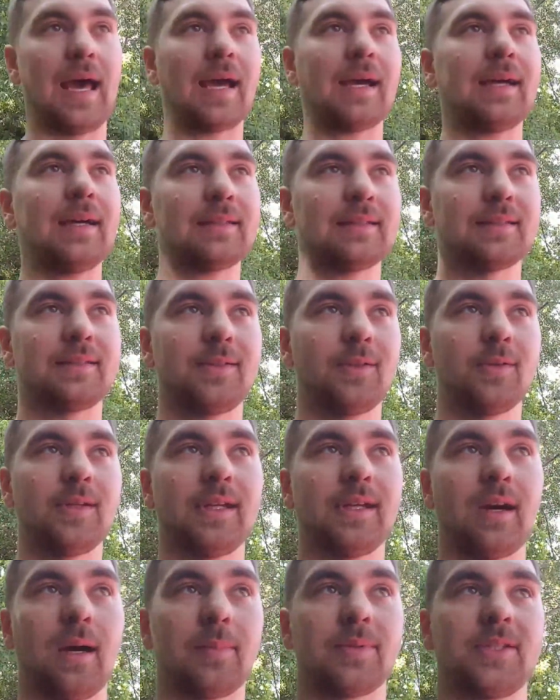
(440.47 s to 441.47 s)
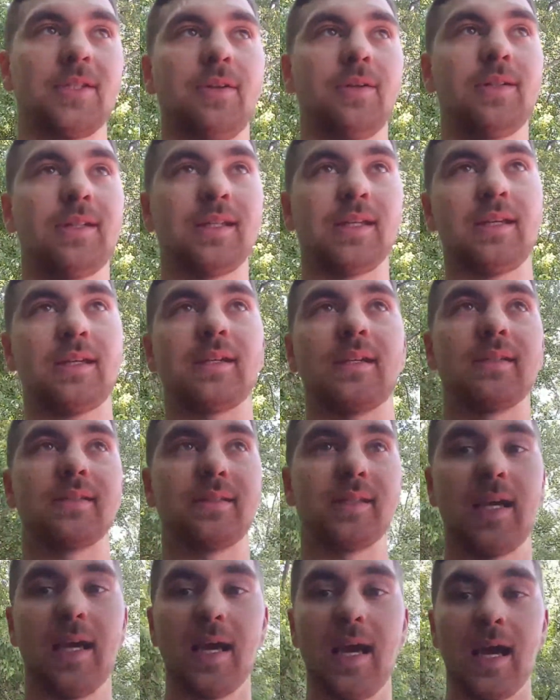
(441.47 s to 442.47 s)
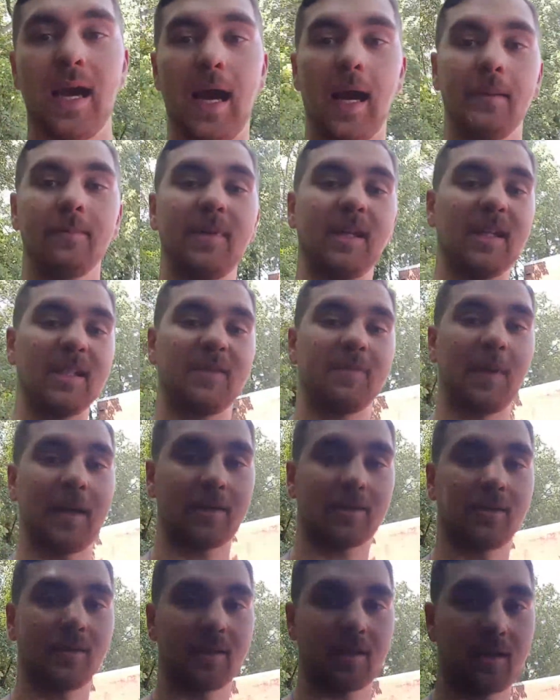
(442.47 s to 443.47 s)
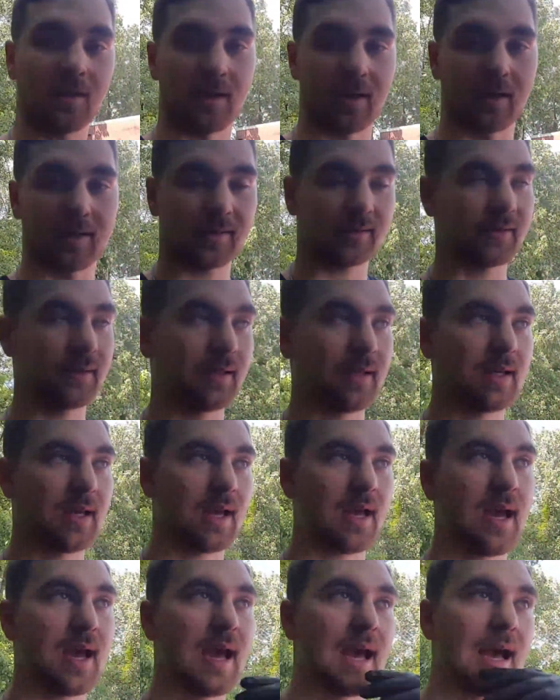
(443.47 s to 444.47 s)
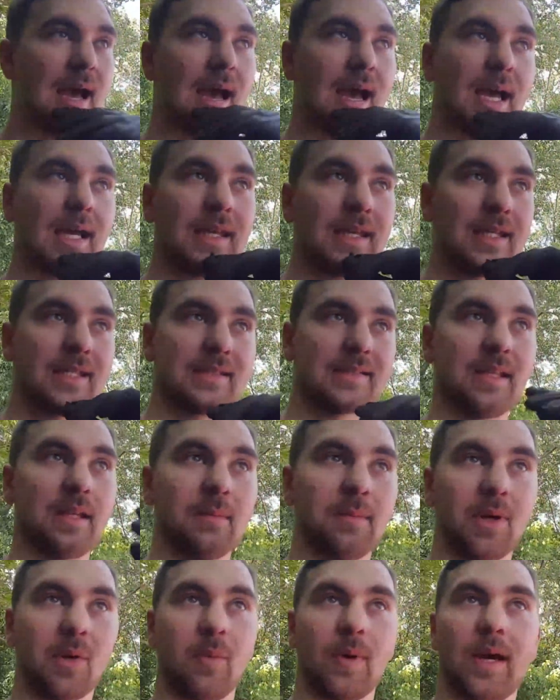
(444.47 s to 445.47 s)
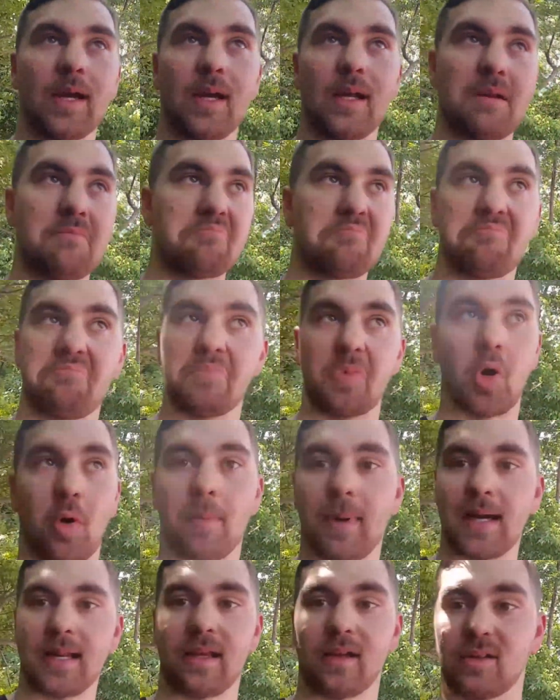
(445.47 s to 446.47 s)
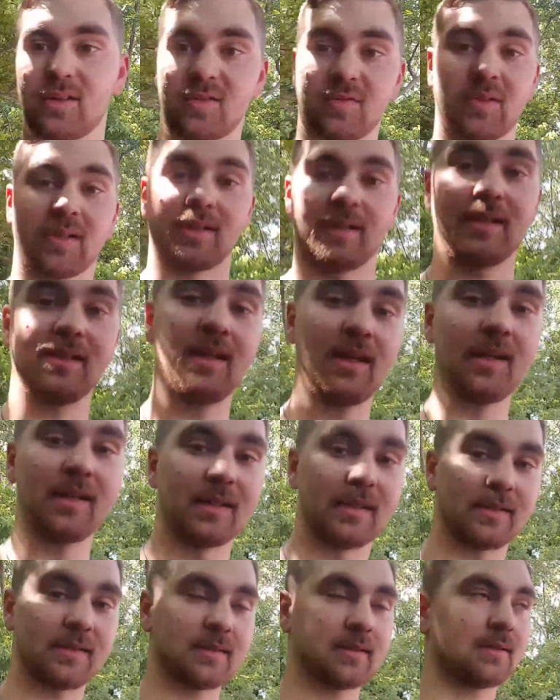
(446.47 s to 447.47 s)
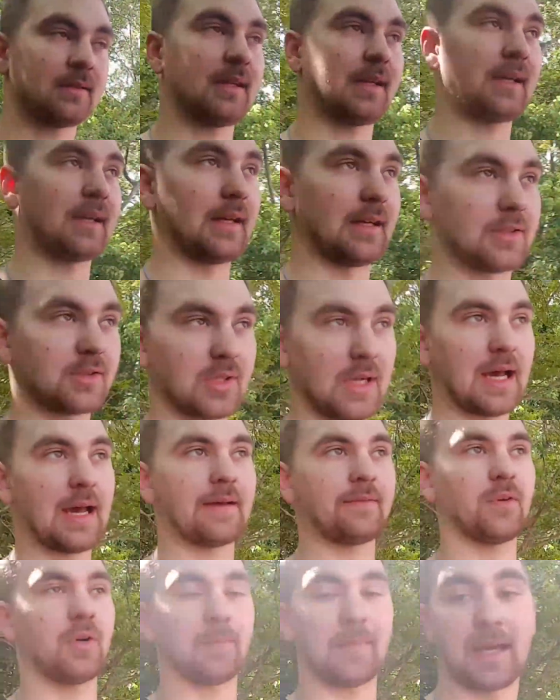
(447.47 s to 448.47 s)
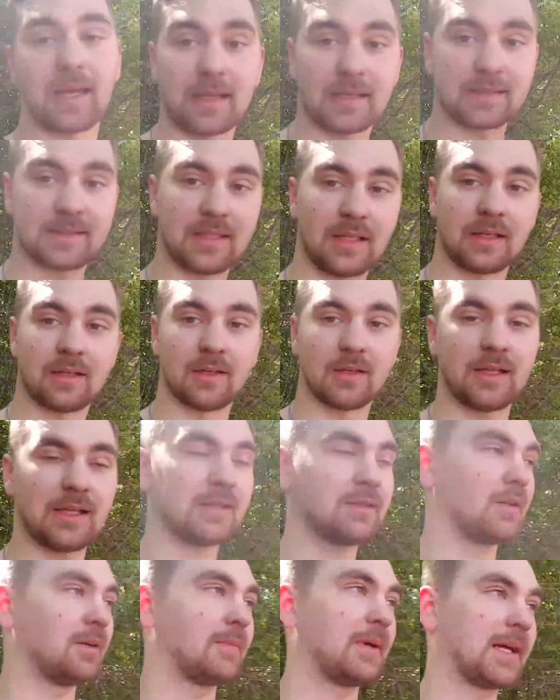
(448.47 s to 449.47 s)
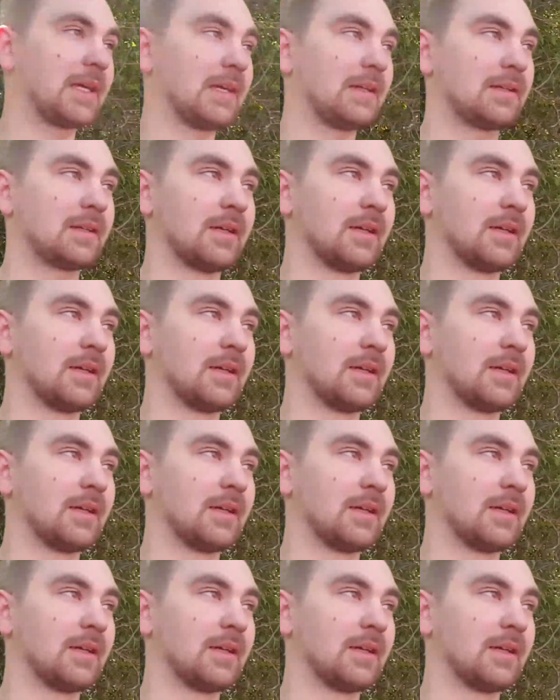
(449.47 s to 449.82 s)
I got this unique opportunity because I'm the inspector of the cars. I get to see them in a way nobody else really does. I get to drive them, I get to see underneath them, I get